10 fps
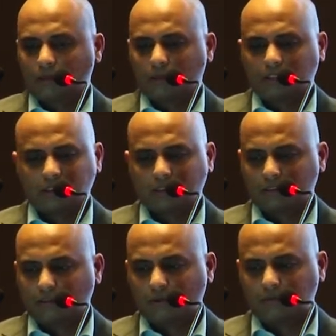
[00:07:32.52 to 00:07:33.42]
Uh, these are
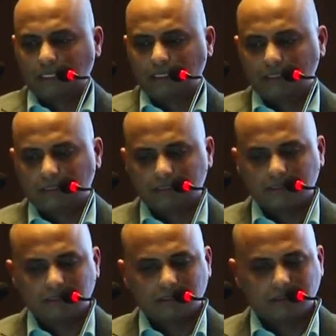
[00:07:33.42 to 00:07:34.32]
some of the
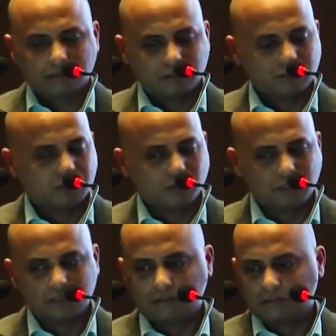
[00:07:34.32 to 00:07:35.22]
recent uh, success
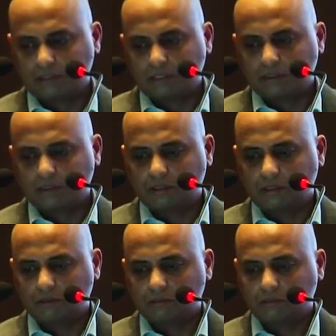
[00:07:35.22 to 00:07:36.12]
stories, and
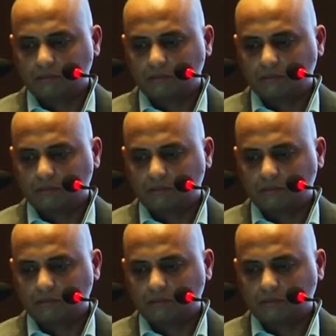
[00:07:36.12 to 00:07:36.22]
uh,